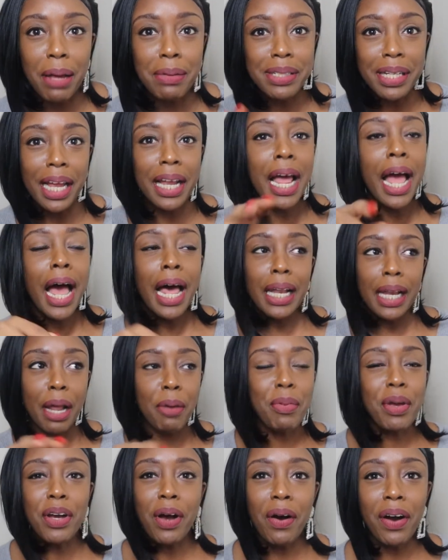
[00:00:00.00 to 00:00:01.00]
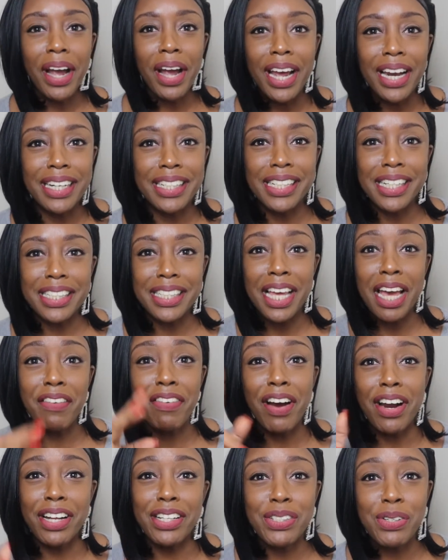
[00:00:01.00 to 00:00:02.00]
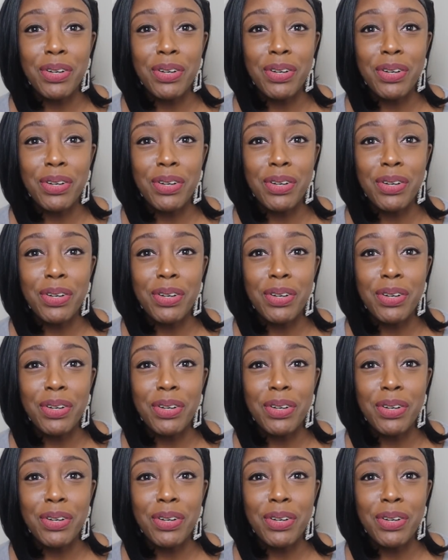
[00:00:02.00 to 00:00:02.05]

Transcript: I was like, let me go ahead and just give her the